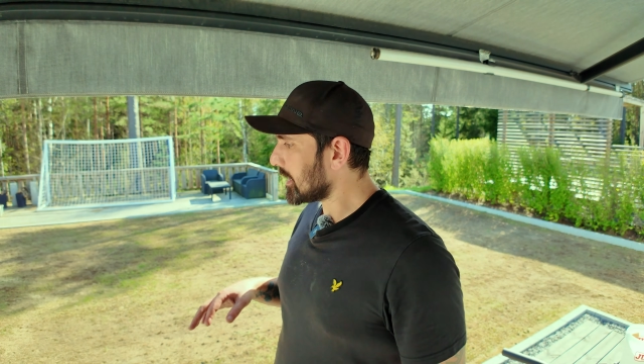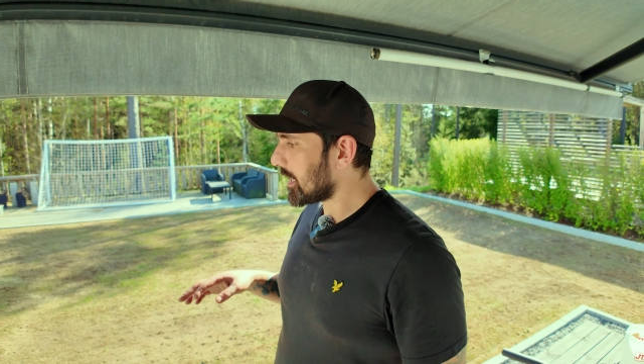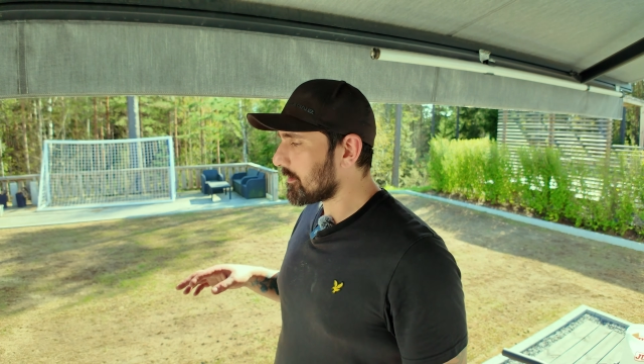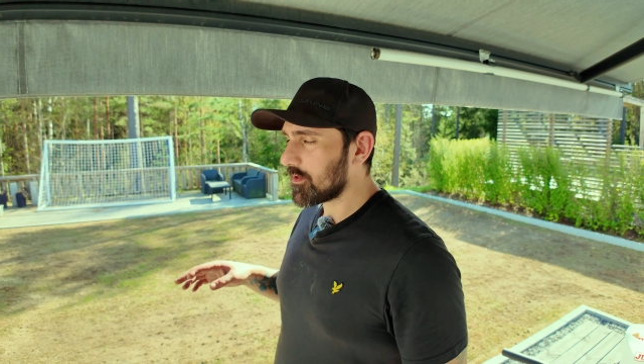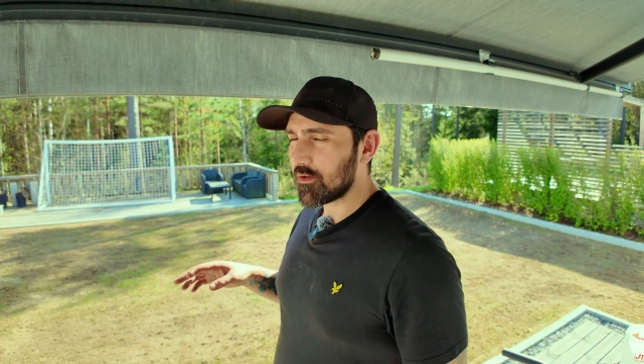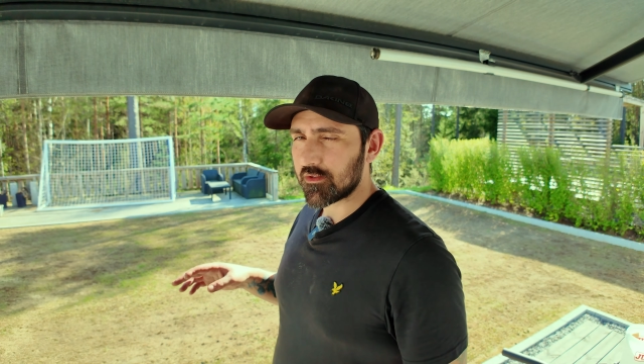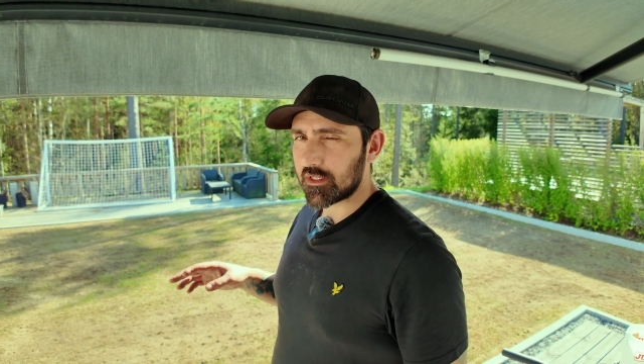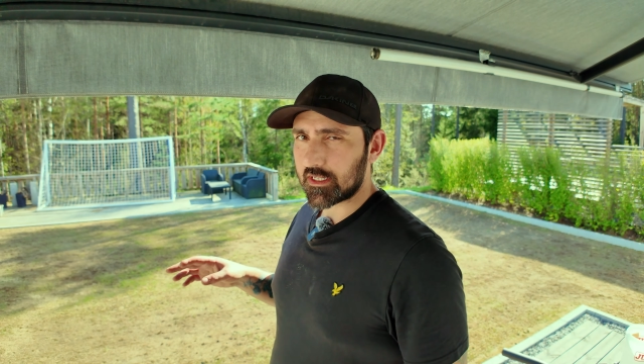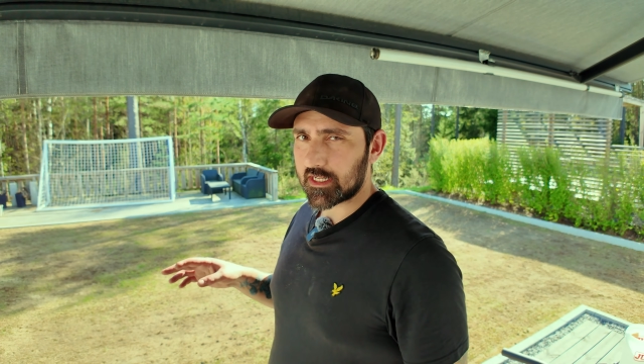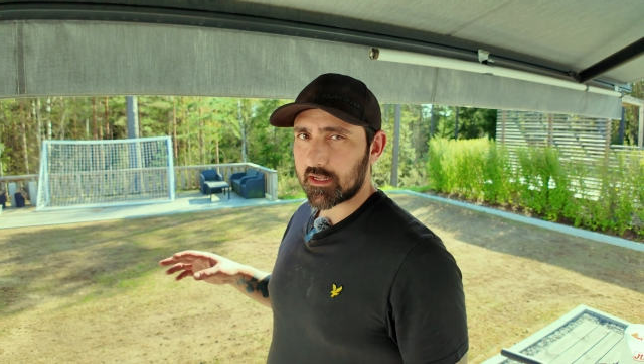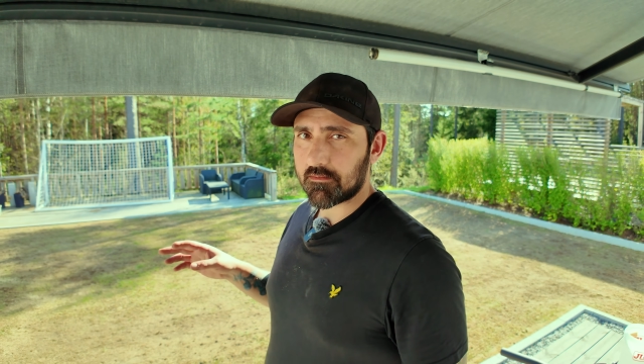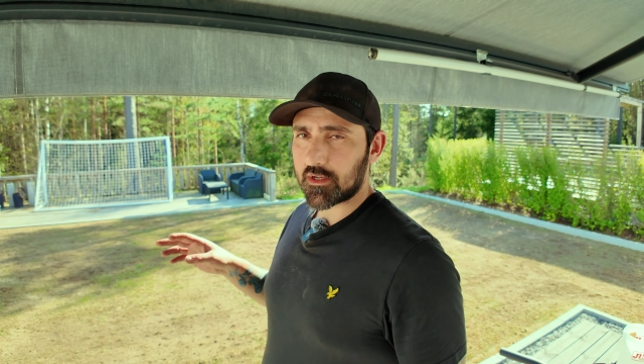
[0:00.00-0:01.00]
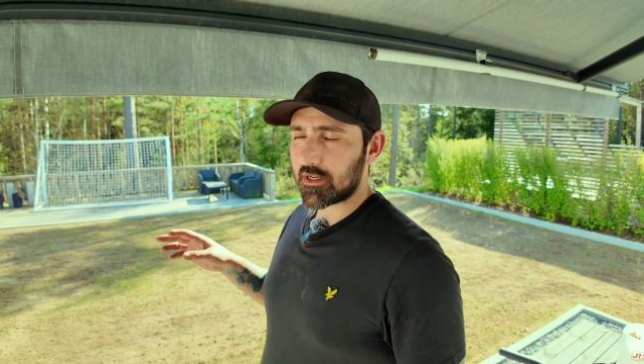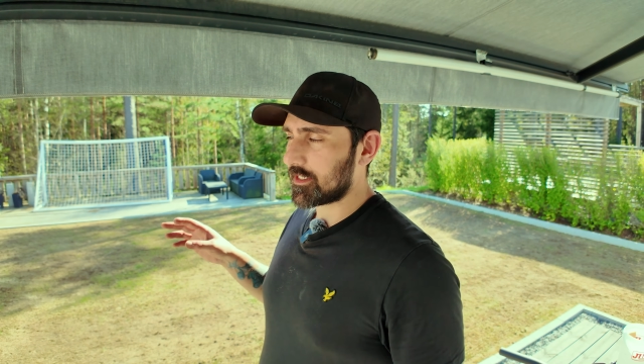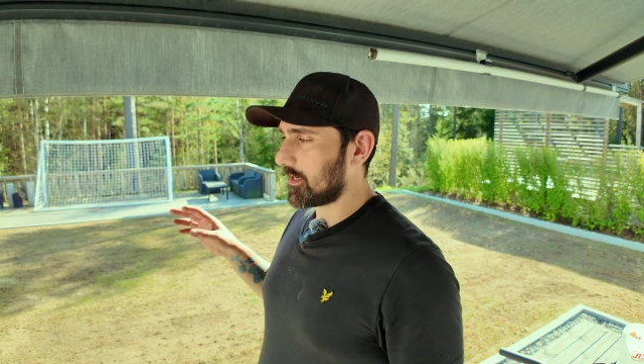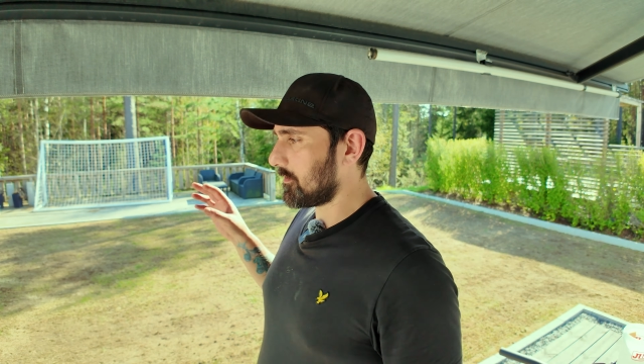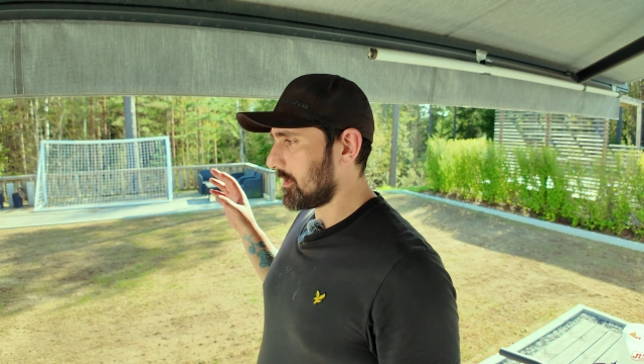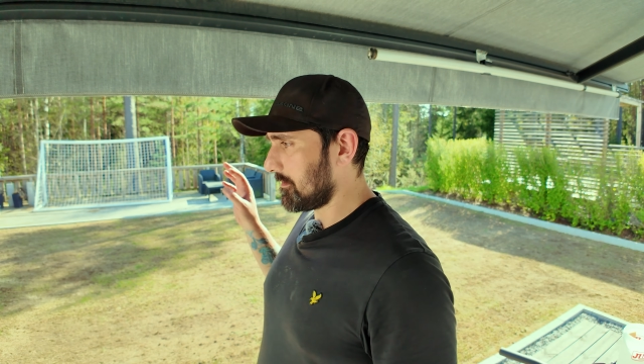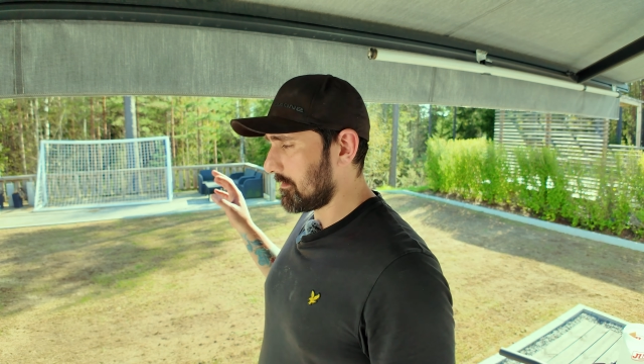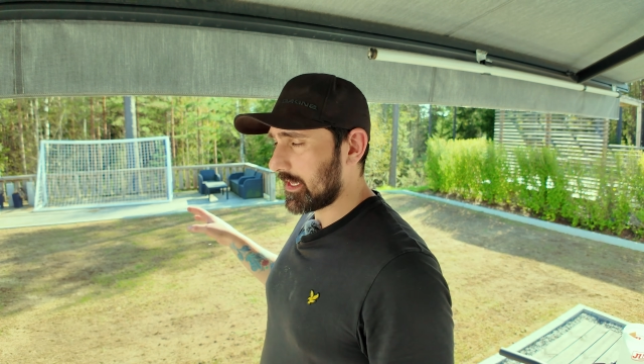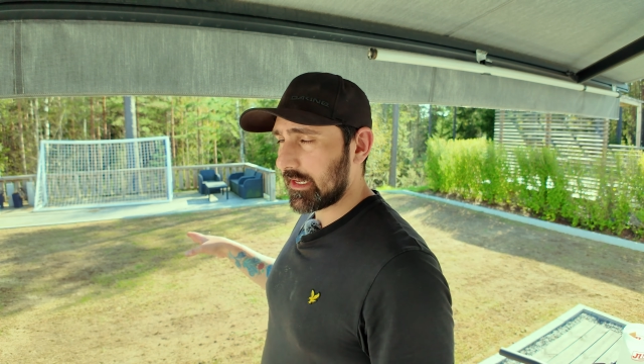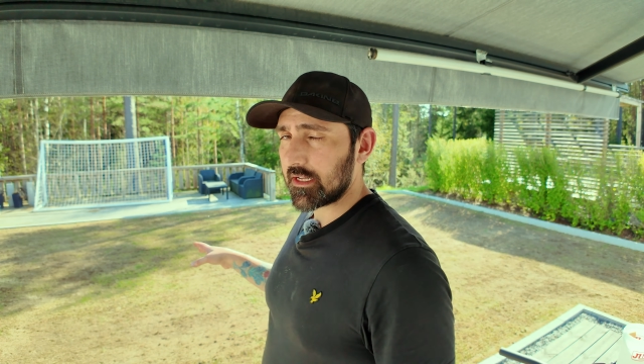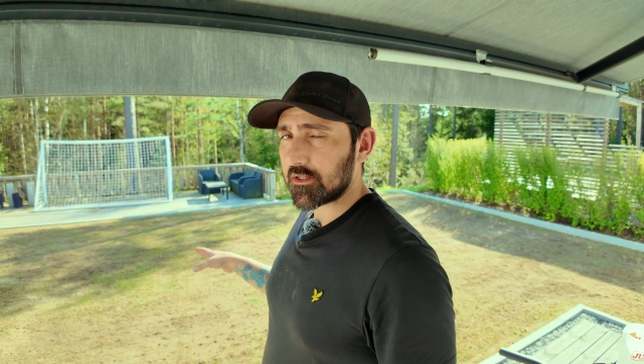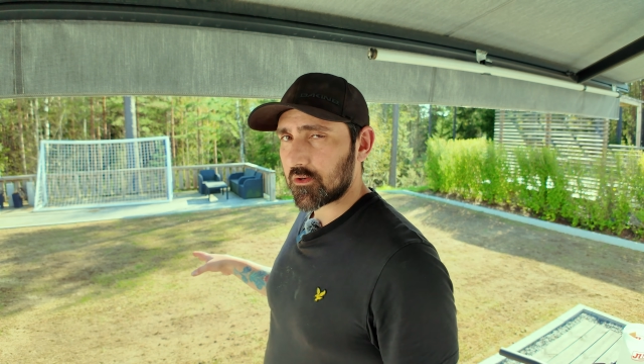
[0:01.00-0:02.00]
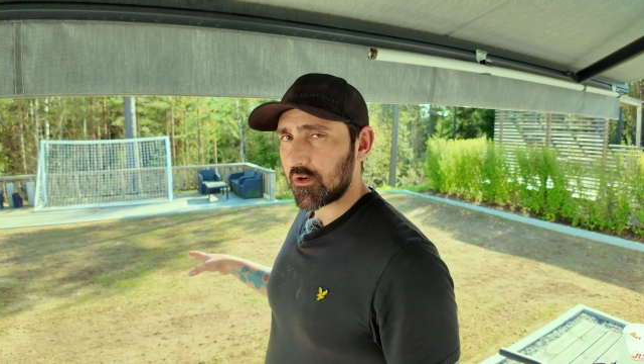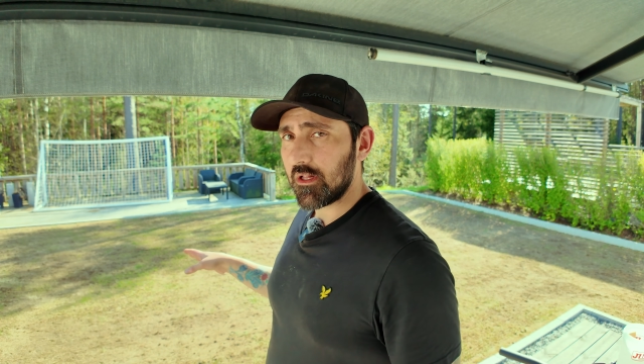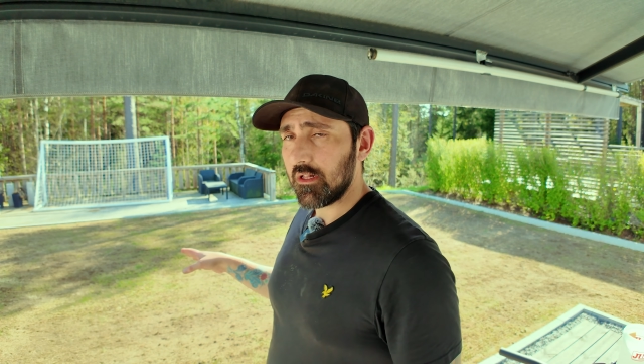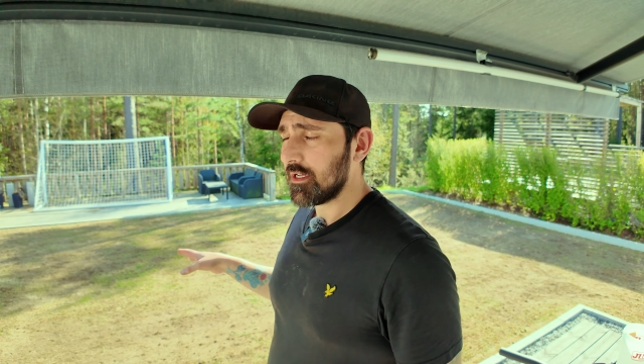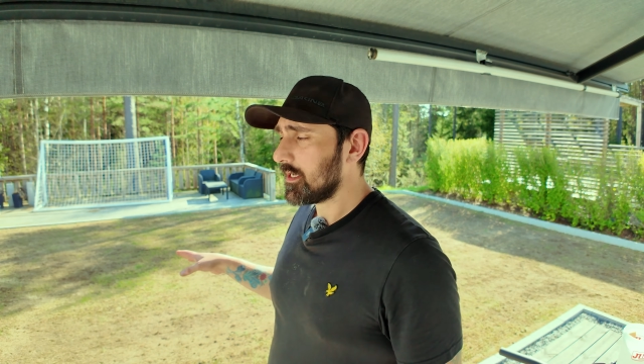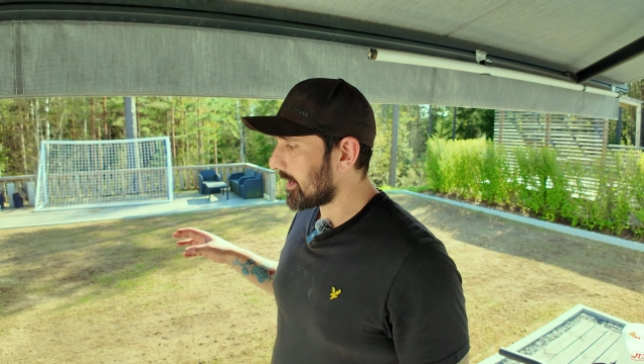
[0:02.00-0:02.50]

and I'm using that because I want to amend the soil.